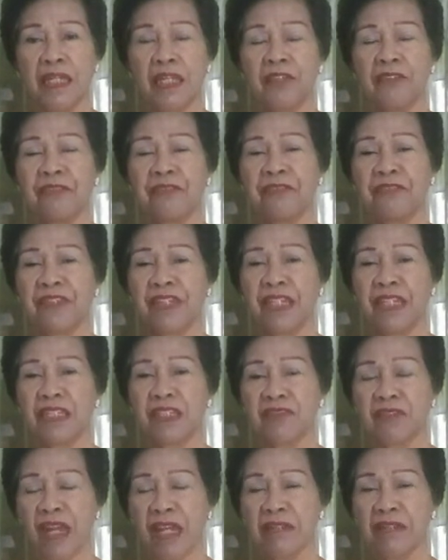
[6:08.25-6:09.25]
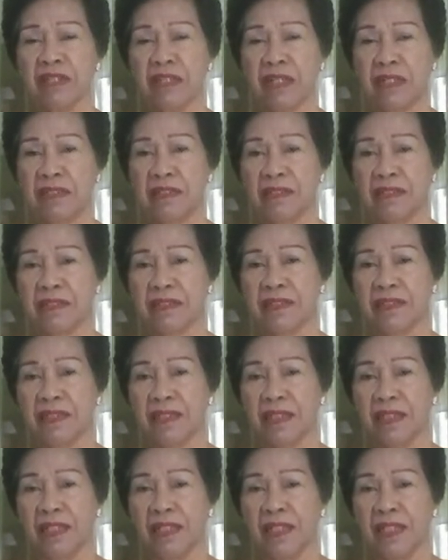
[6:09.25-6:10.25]
if it rushes
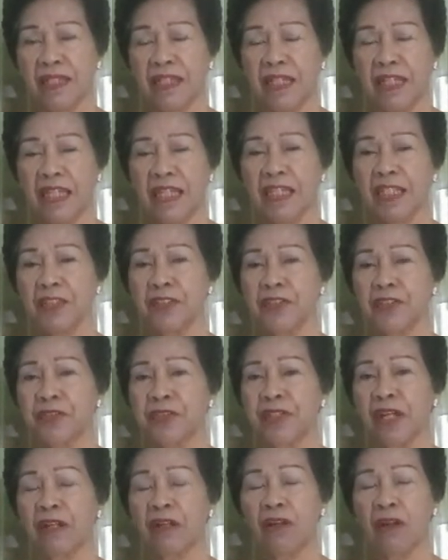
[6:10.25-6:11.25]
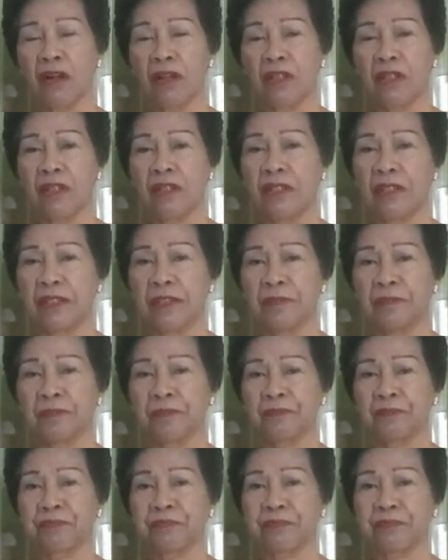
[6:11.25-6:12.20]
into the colon,